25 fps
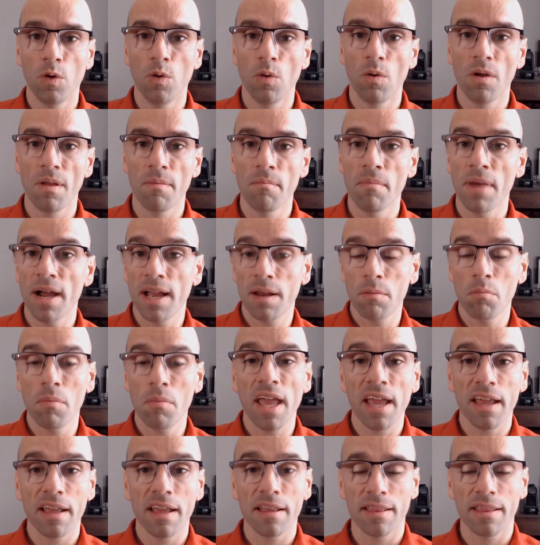might
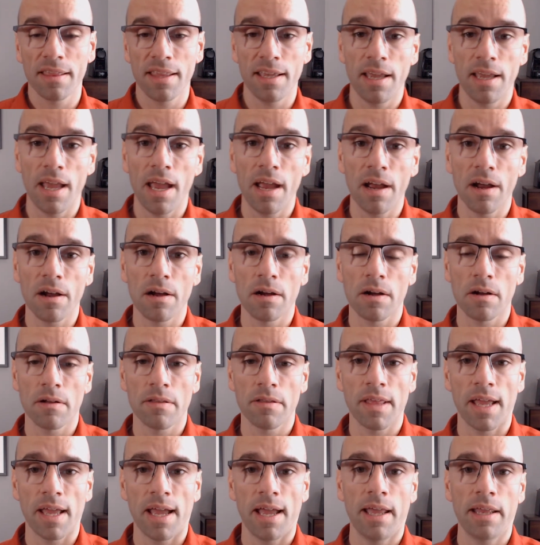make the error
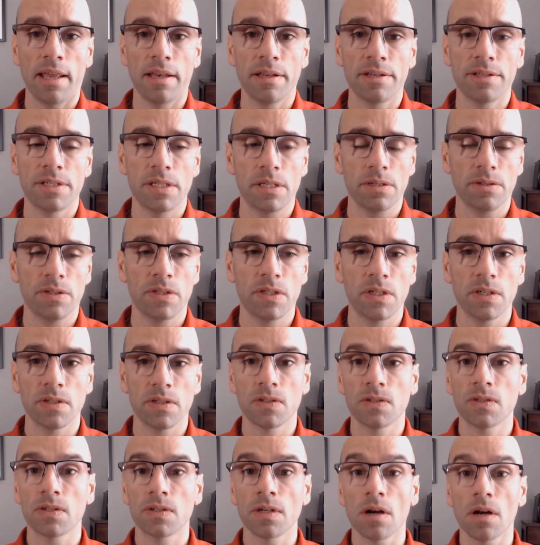then to
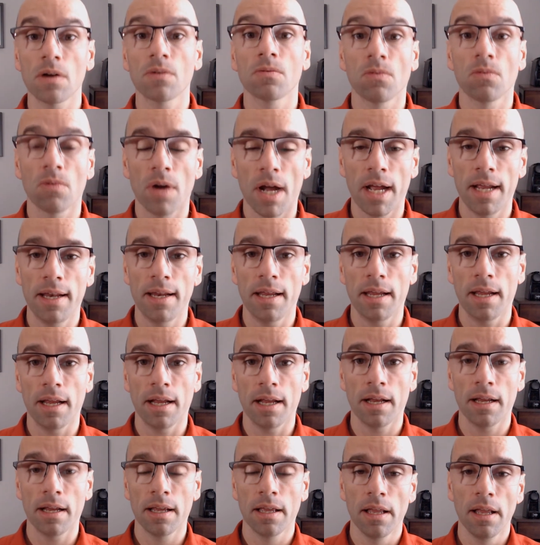just start
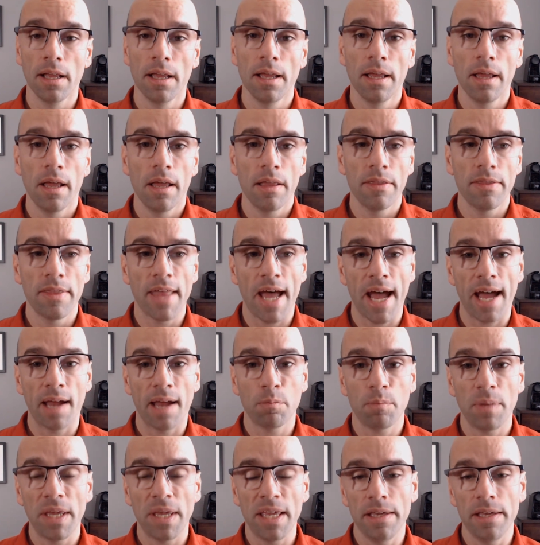writing
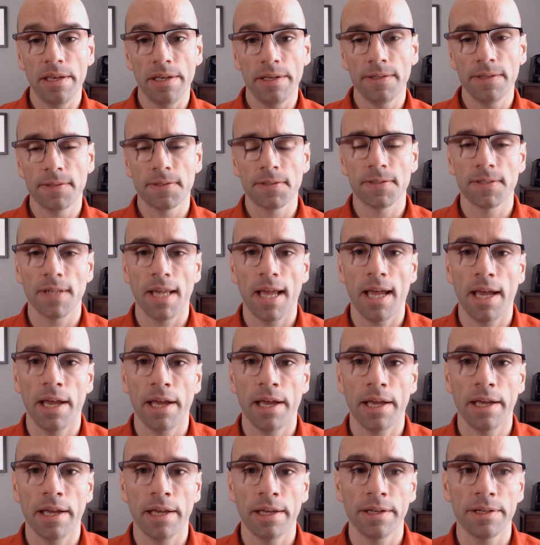that piece
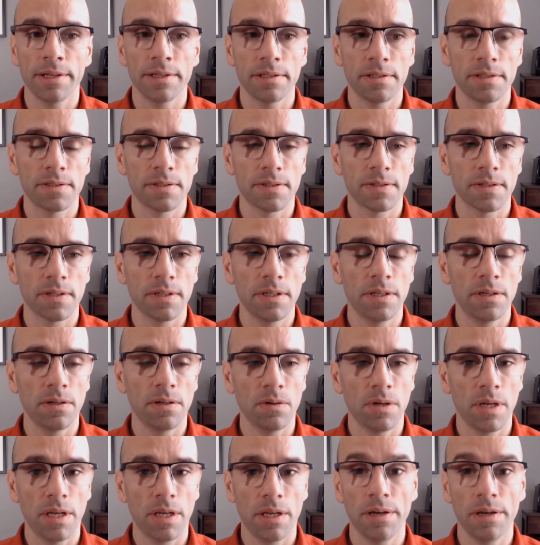as, you
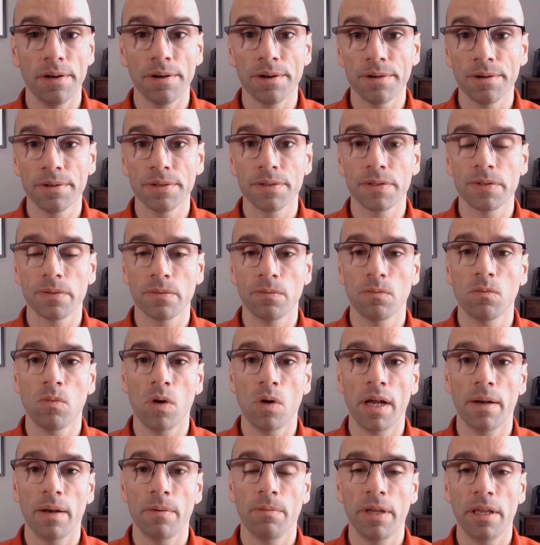know, here's
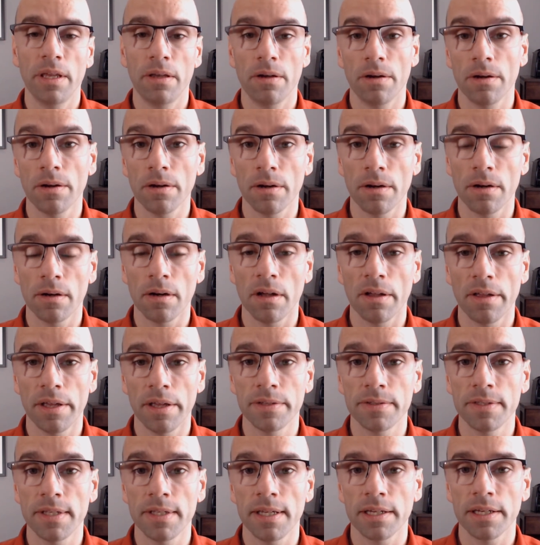what we heard
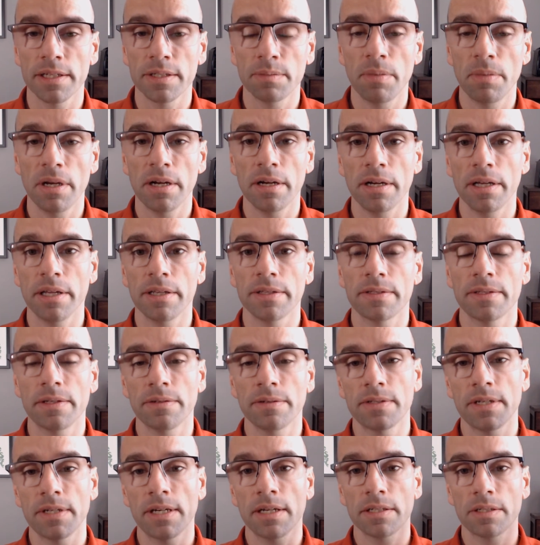is the experience.
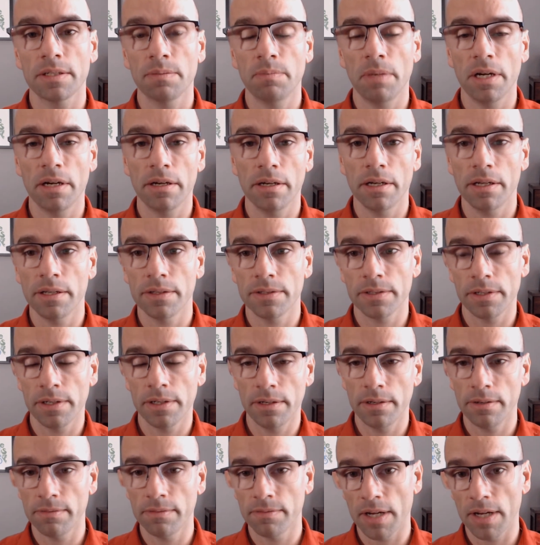There's an experience
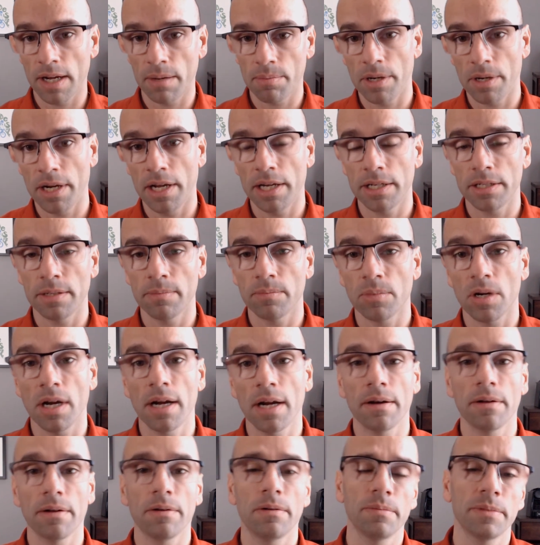of apprehension
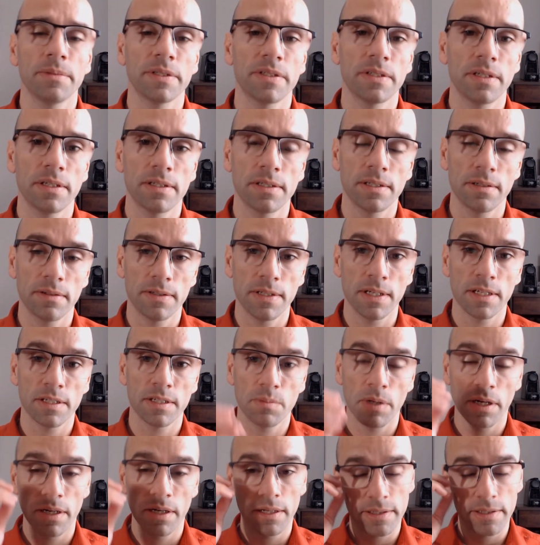prior to homelessness, there's
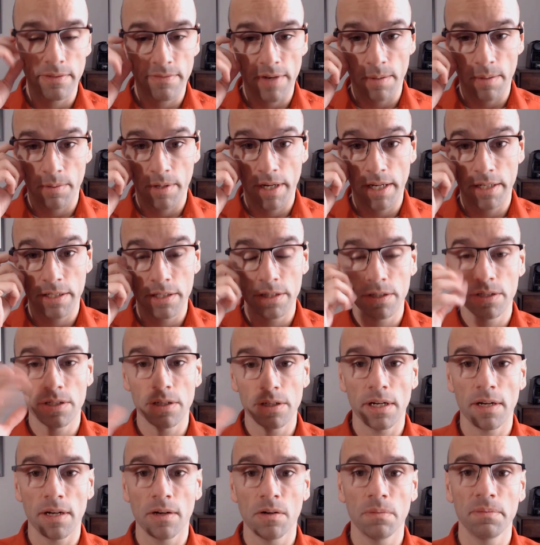experience of apprehension
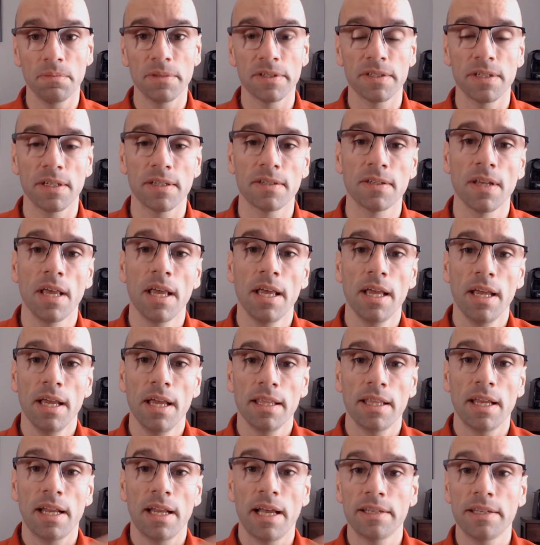during homelessness
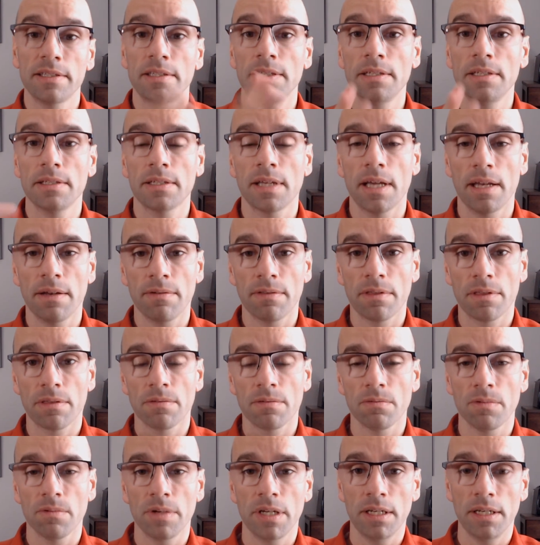that has these kind of
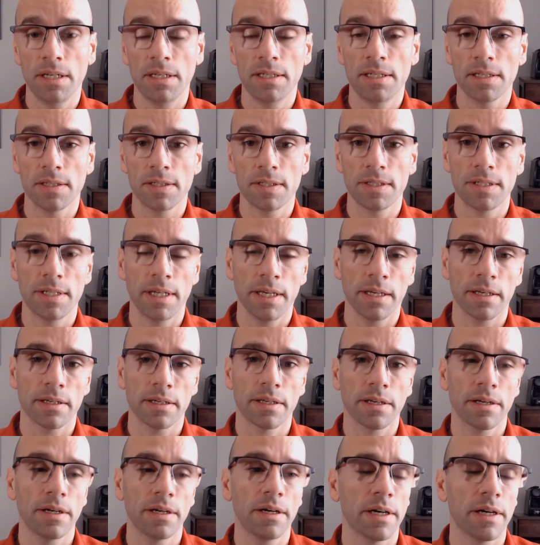three
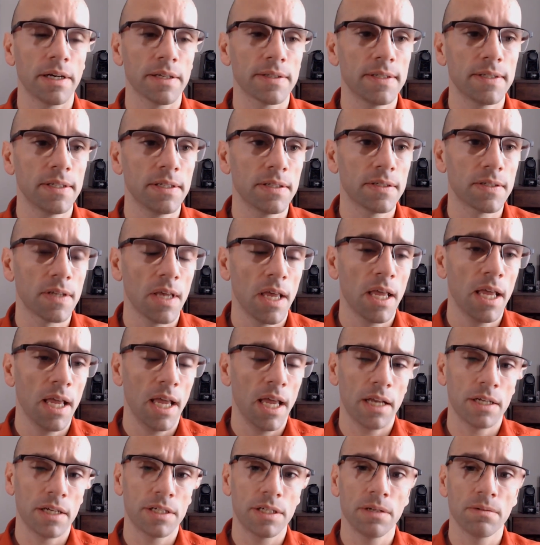distinct causes,
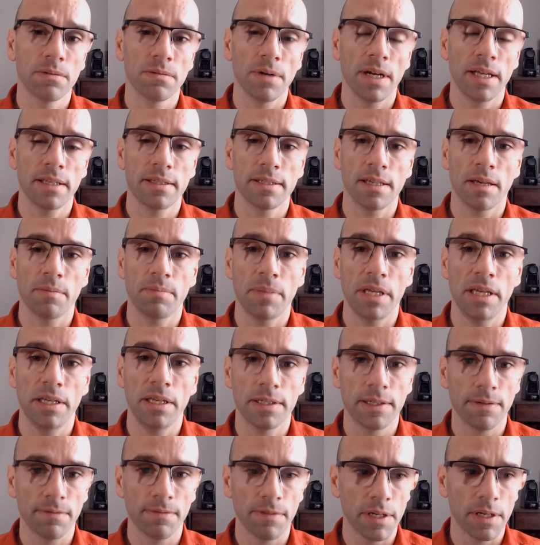and she writes up
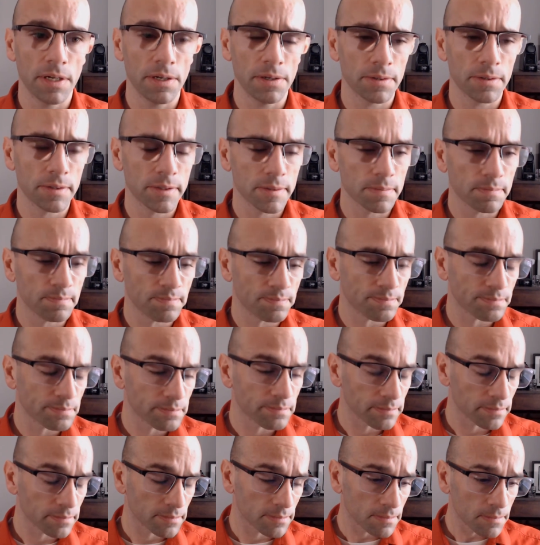each of those.
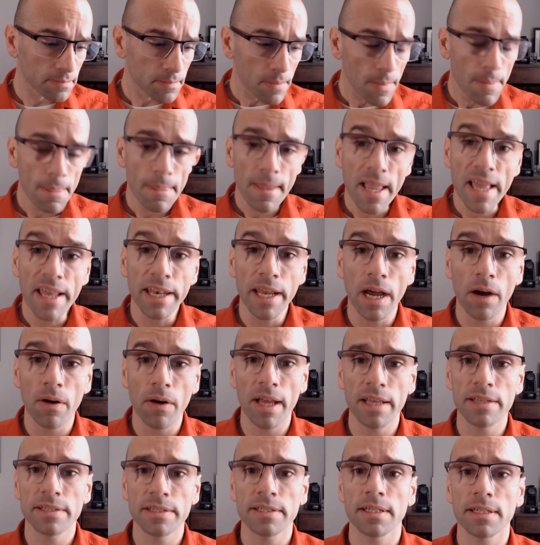Now,
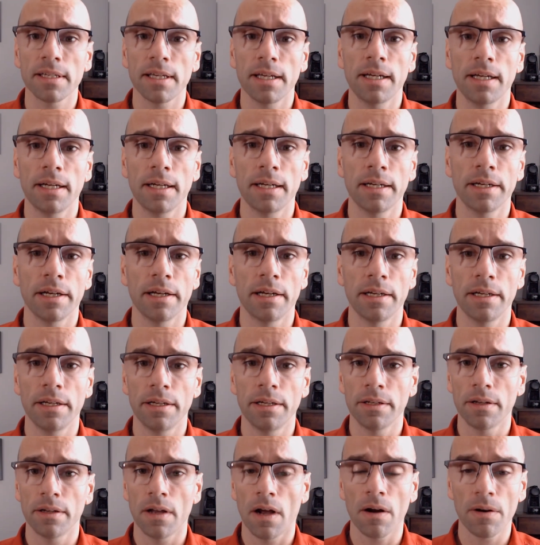as
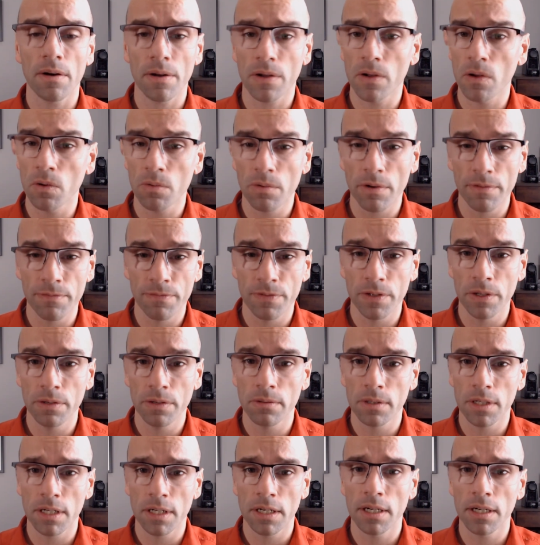an article
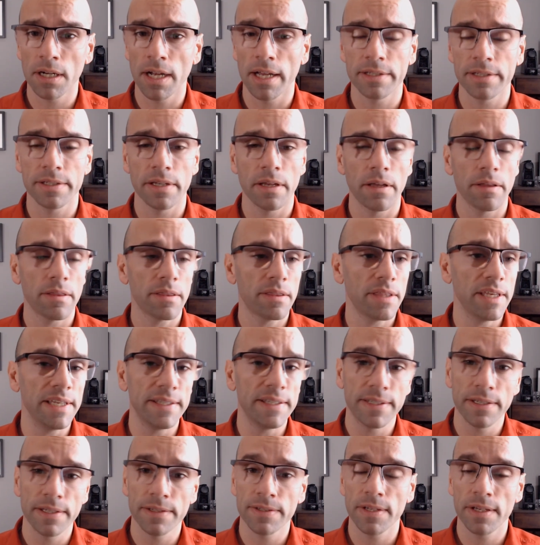reviewer, as a
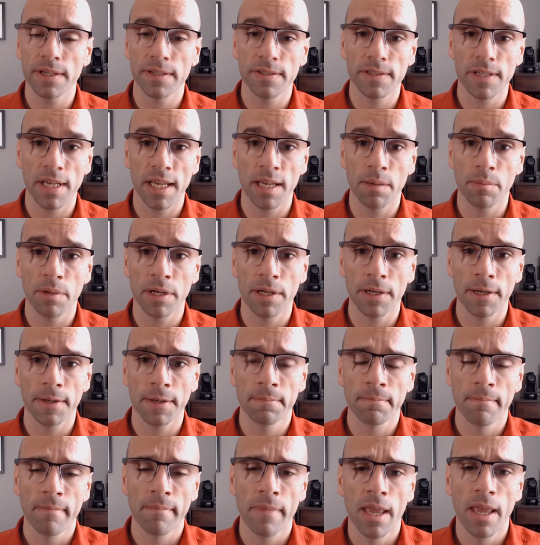thesis
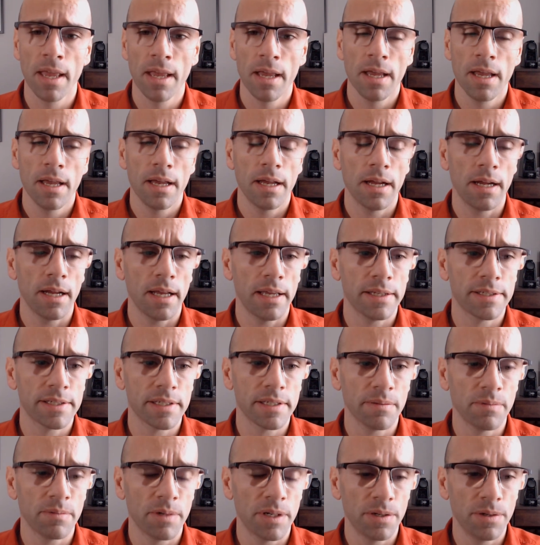examiner, as
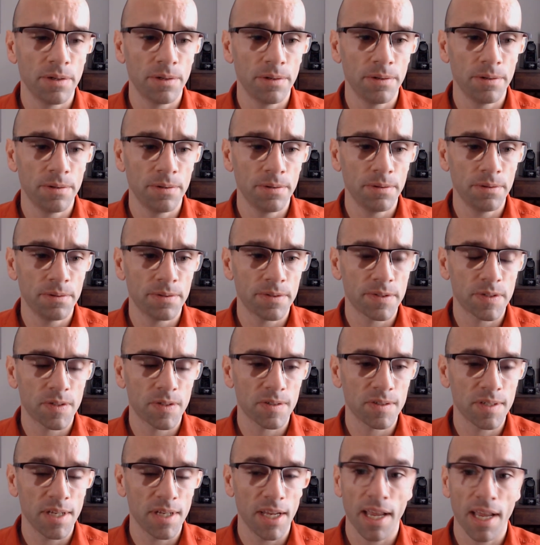someone who's
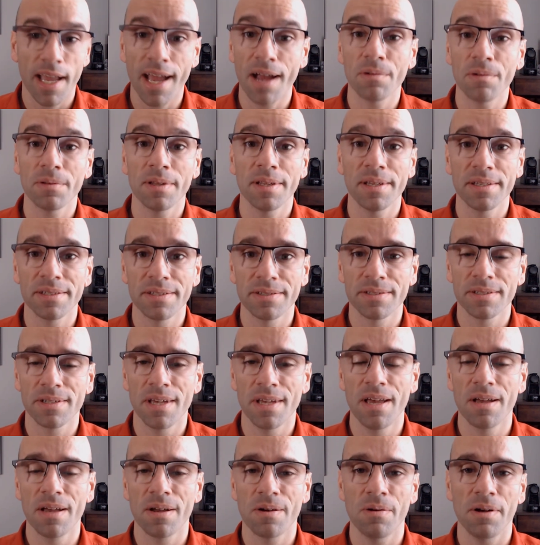seen countless
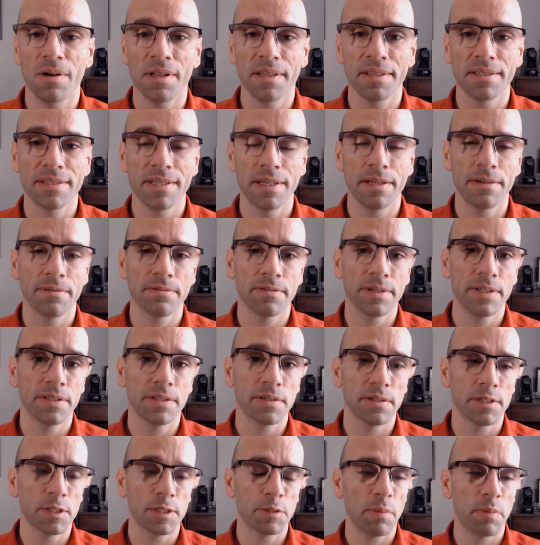qualitative
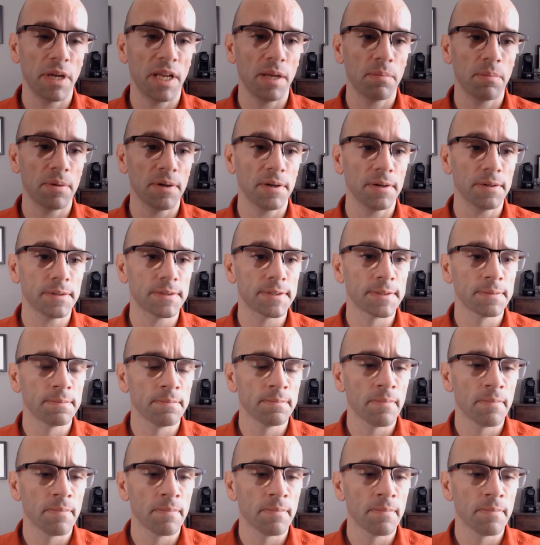research papers,